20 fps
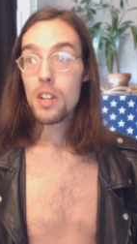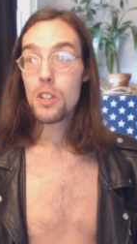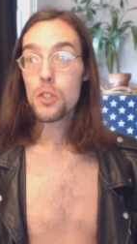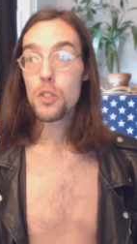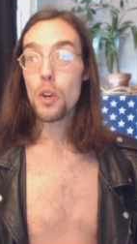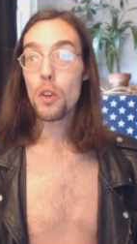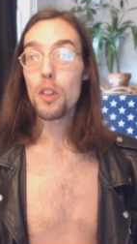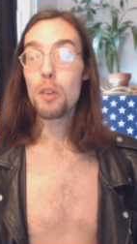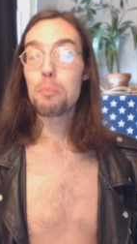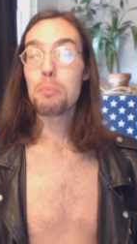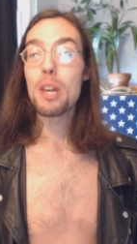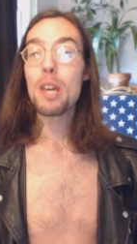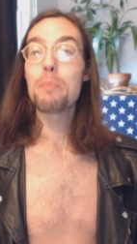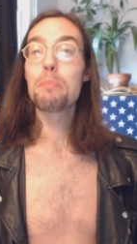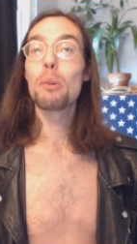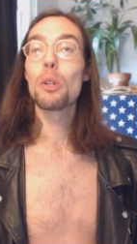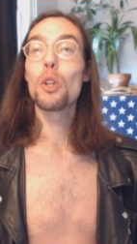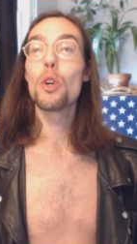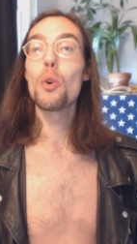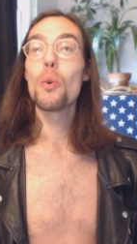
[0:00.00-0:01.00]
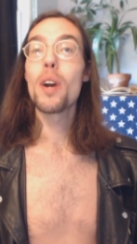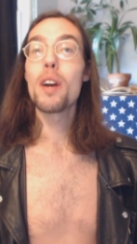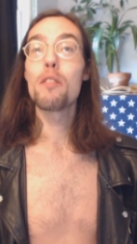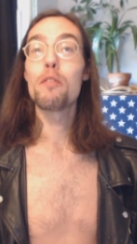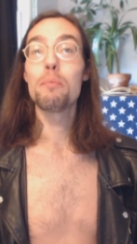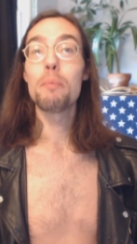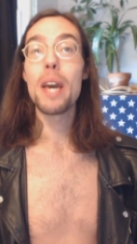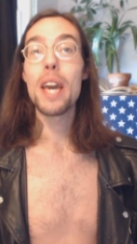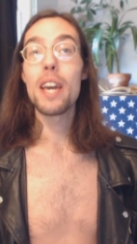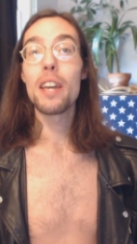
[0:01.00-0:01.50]
so that people who
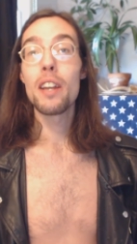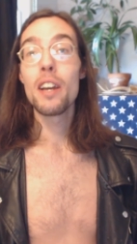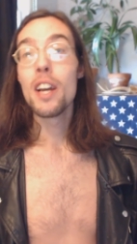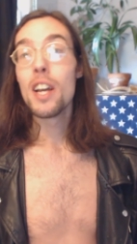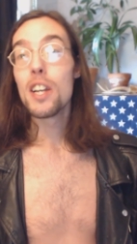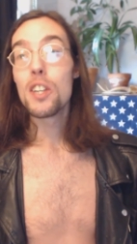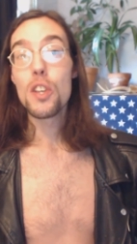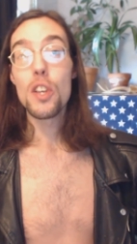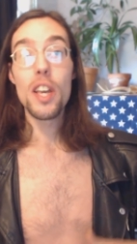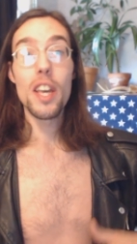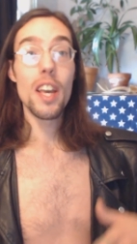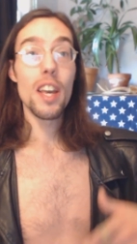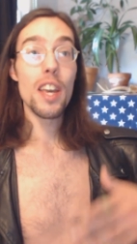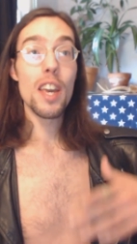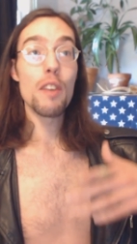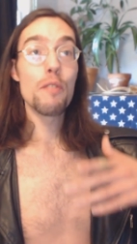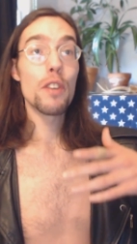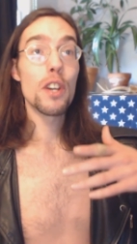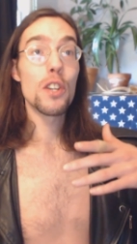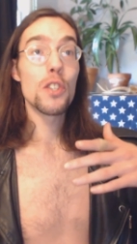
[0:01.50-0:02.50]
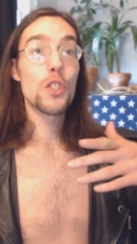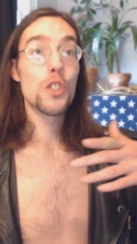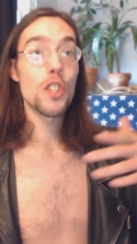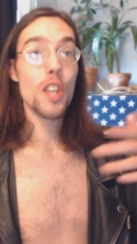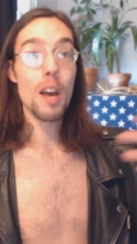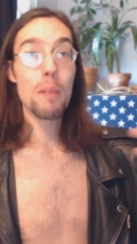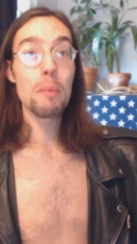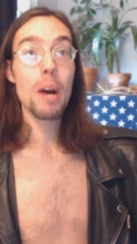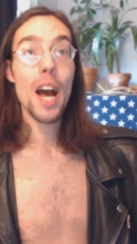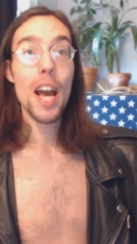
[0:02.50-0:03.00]
have made even a
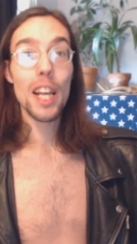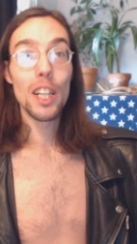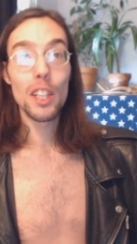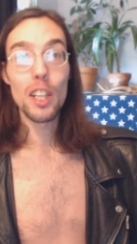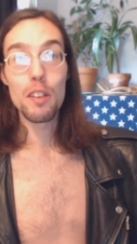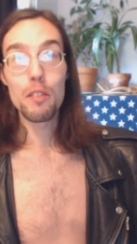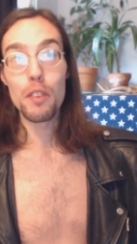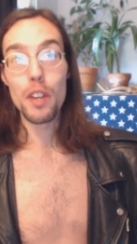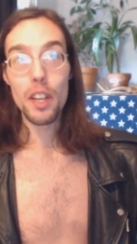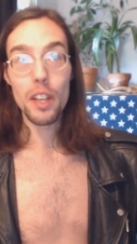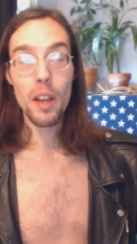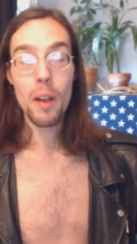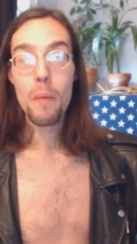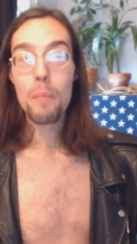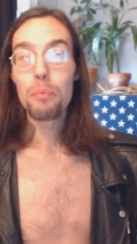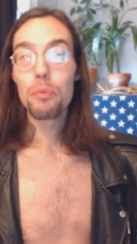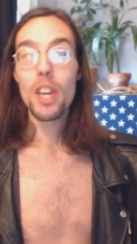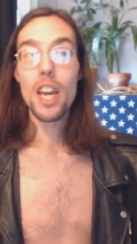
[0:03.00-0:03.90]
semi living